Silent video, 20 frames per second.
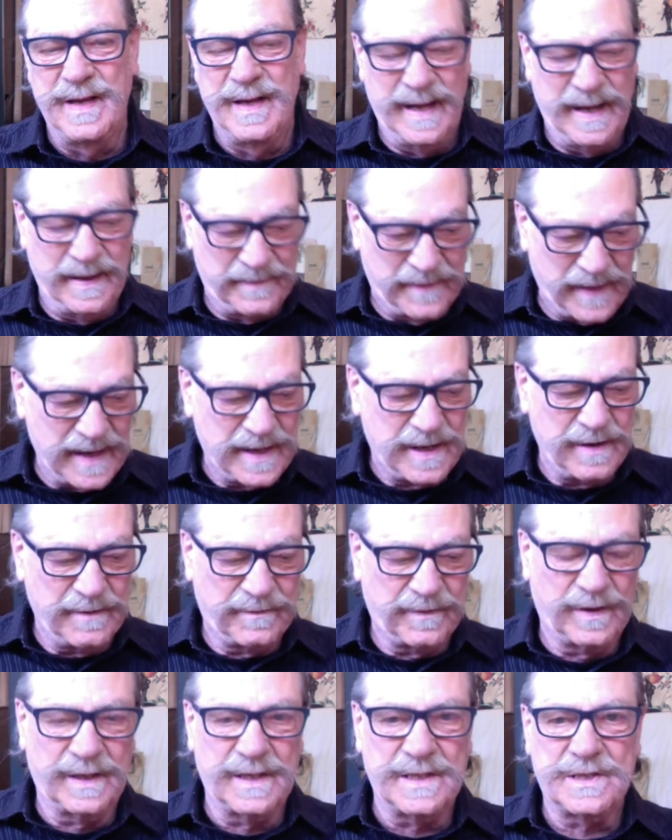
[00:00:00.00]
And thank you
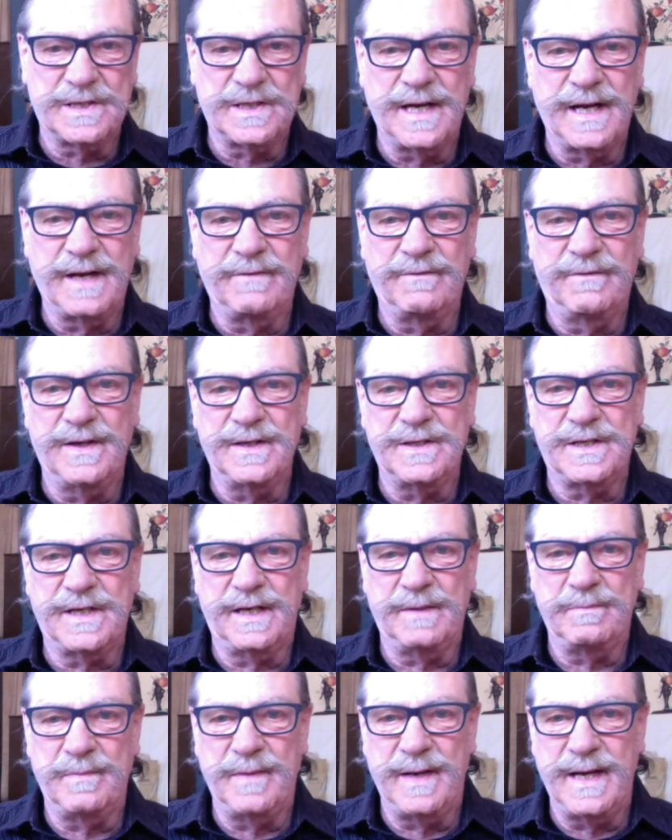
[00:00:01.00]
for listening.
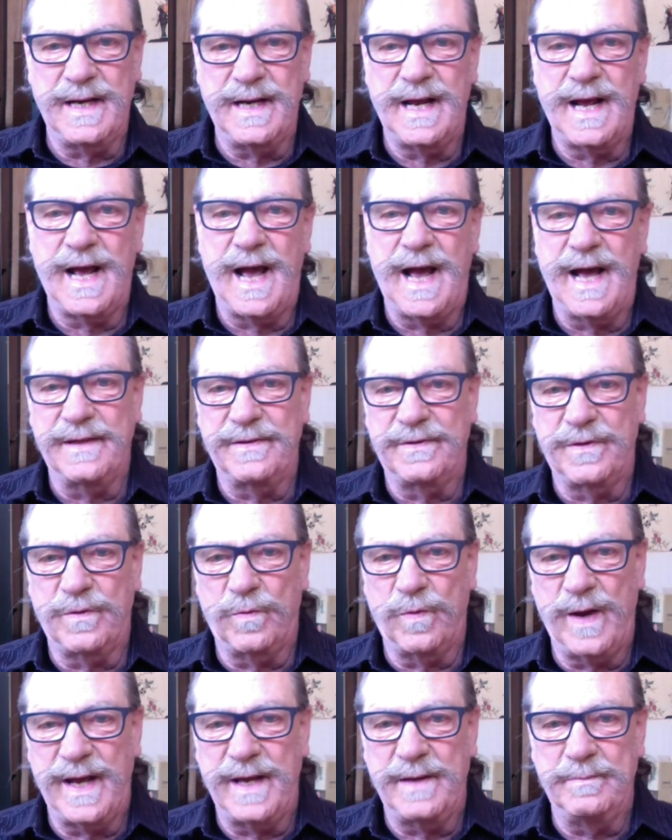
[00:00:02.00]
Visit me at
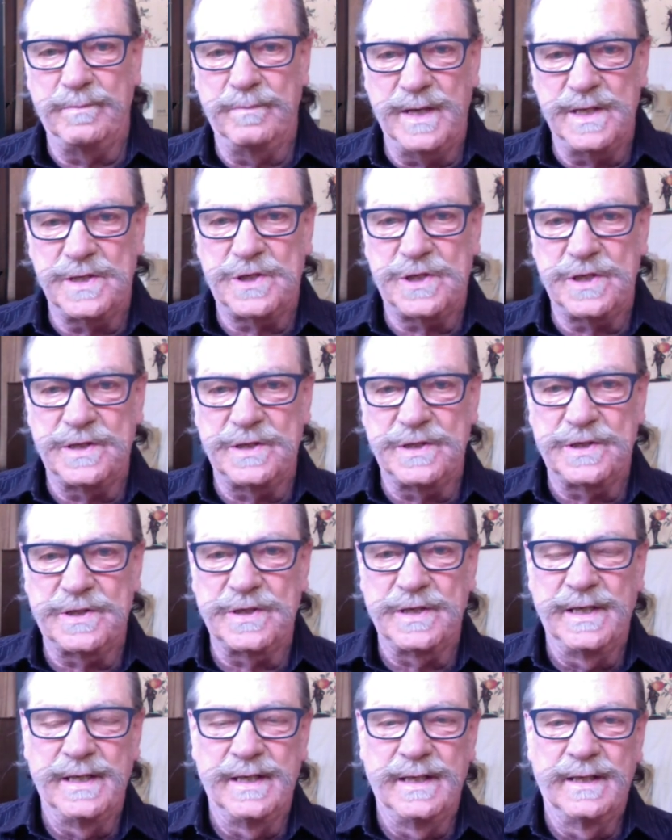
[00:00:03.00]

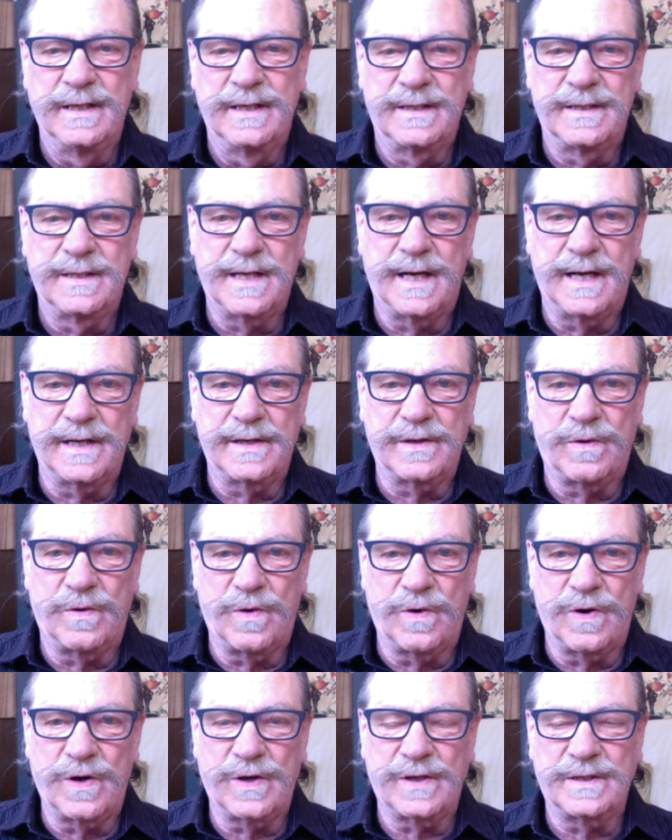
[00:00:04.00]

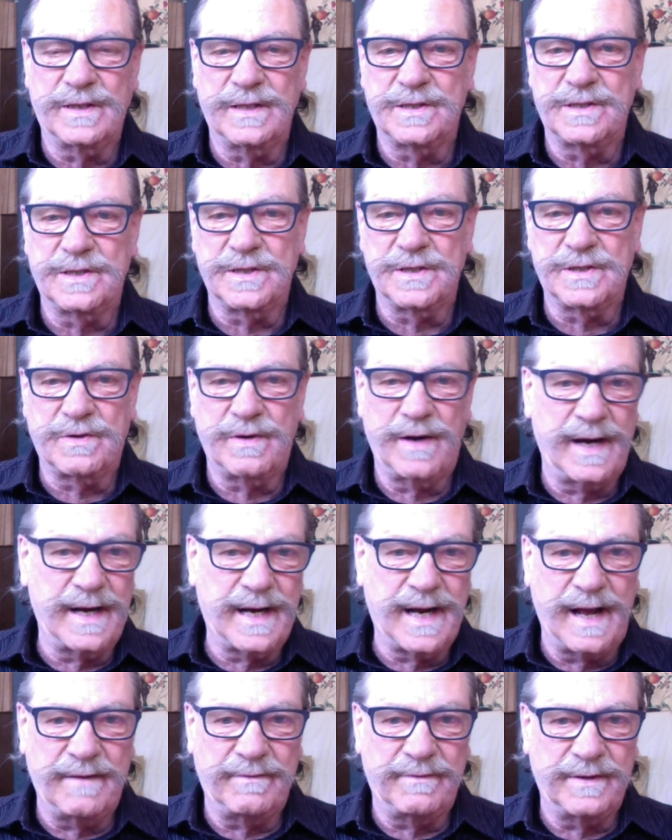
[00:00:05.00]
thewaymissions.org. This is
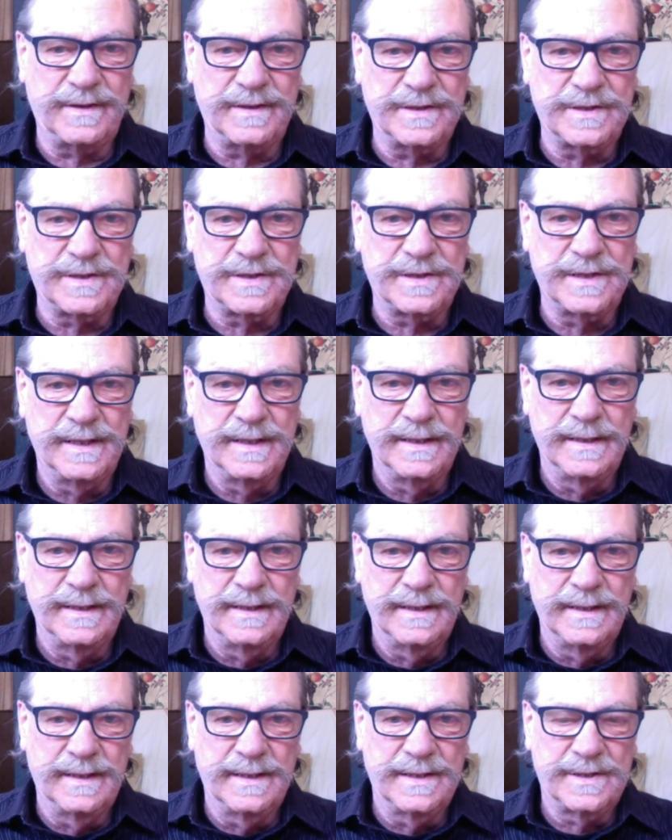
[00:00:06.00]
Craig Evans
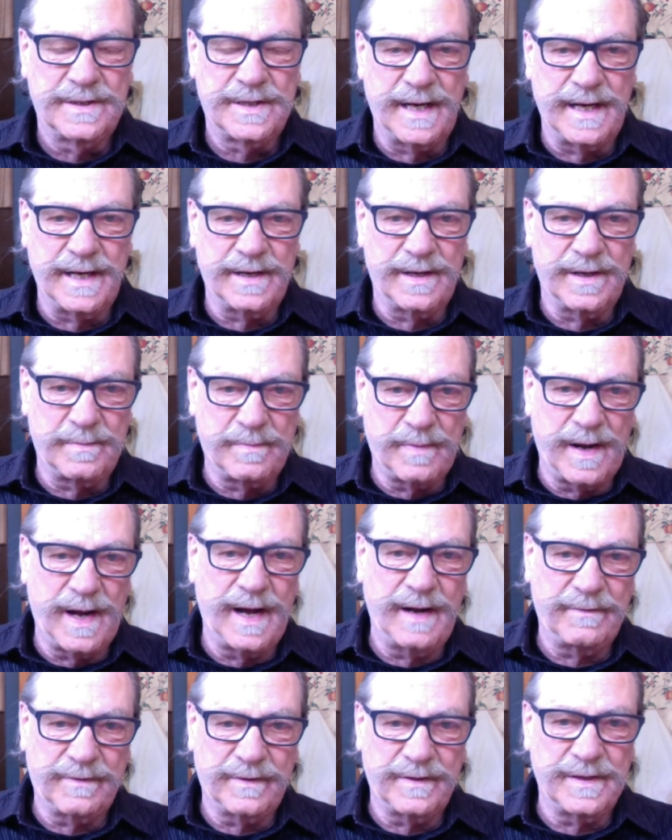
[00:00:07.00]
saying
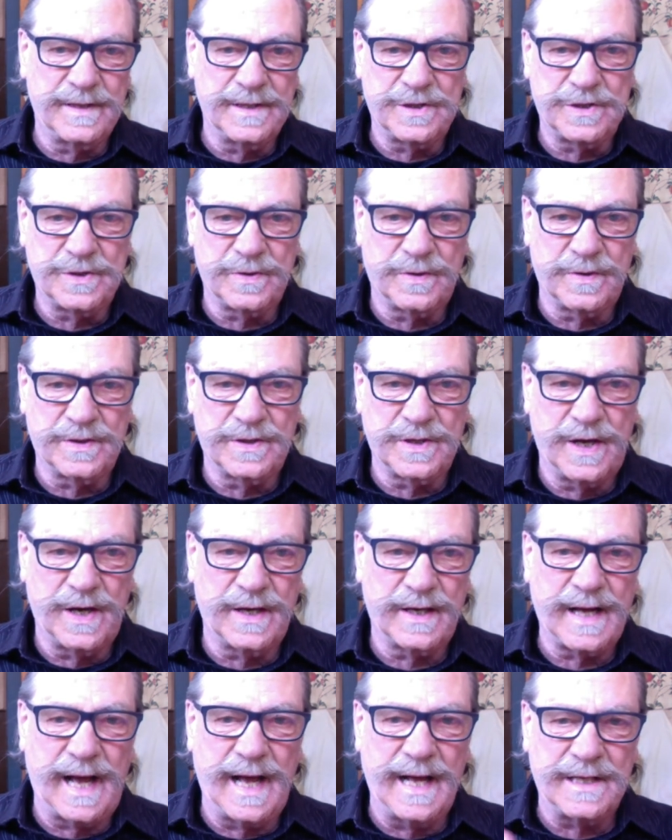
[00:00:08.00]
goodbye for this short
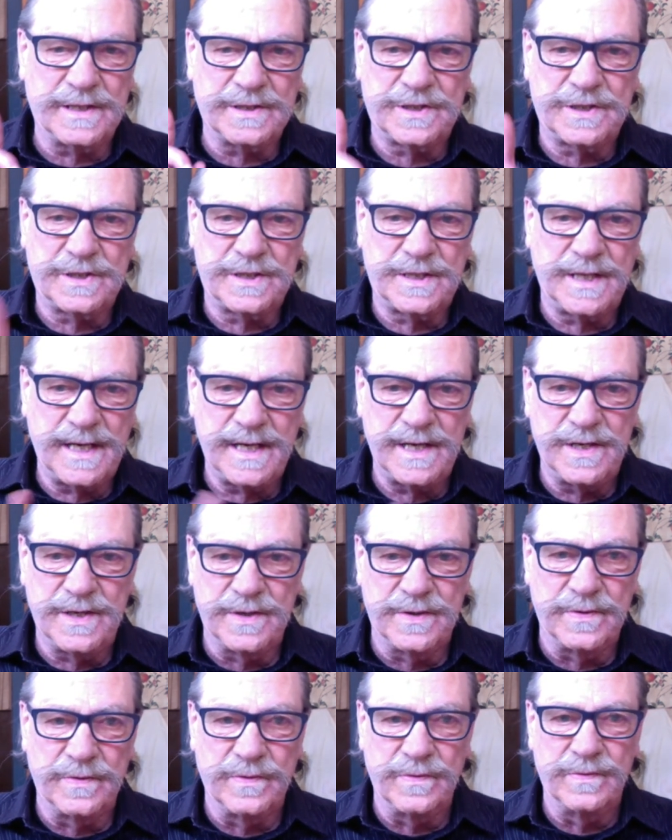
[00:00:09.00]
talk. I'll see
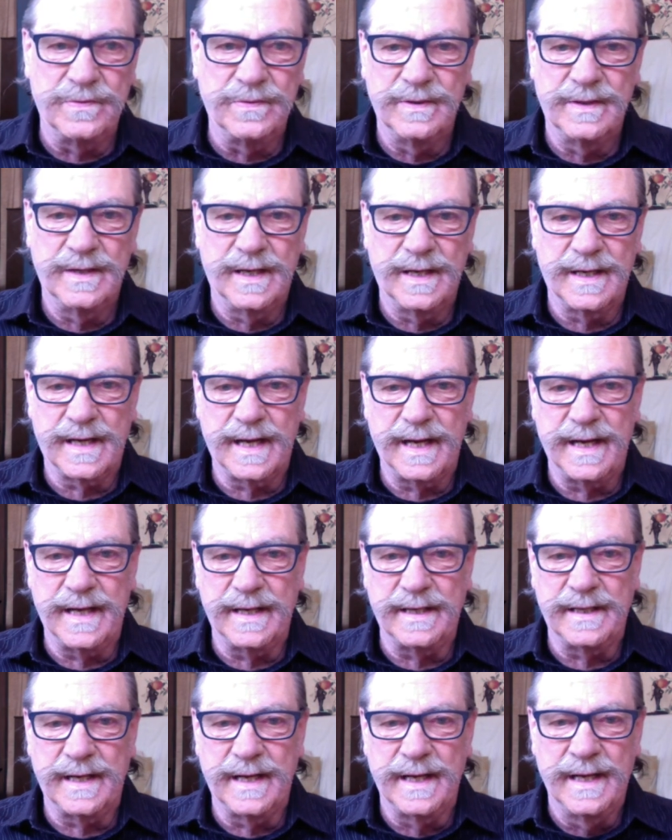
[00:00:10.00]
you
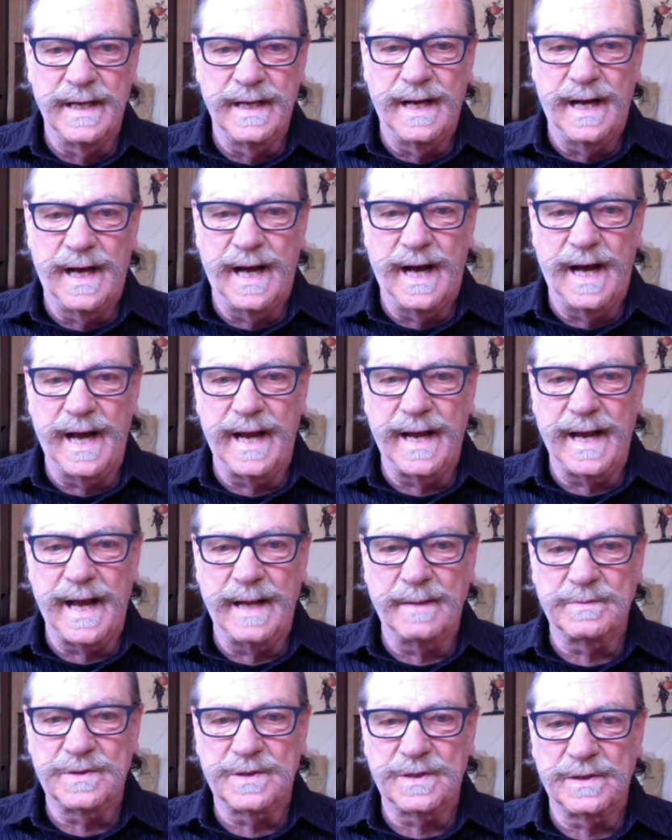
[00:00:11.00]
again. I
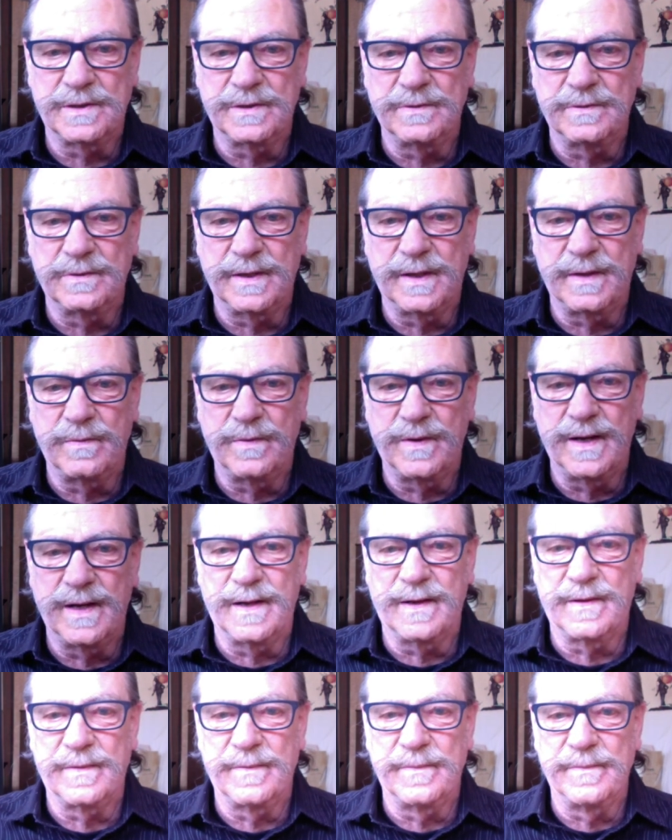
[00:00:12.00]
absolutely
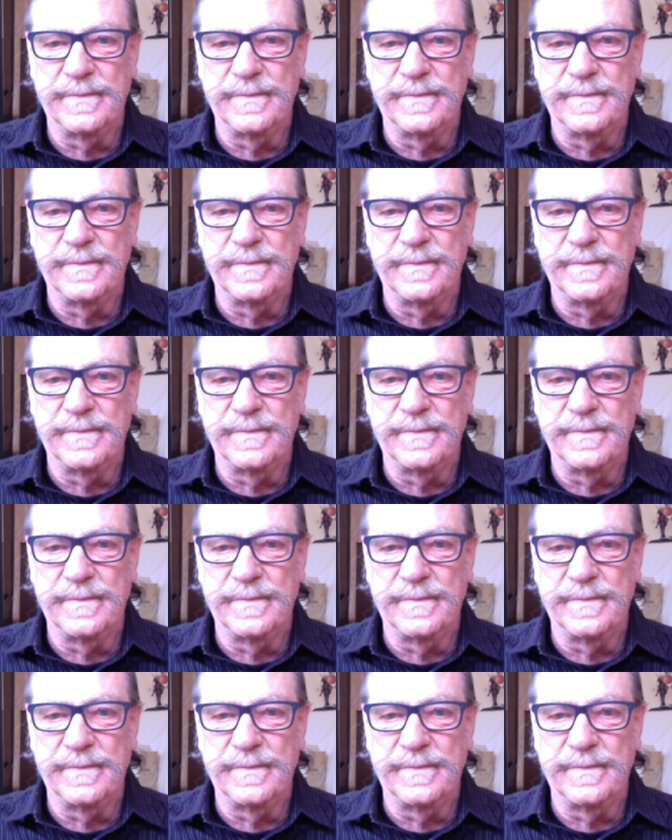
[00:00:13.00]
will.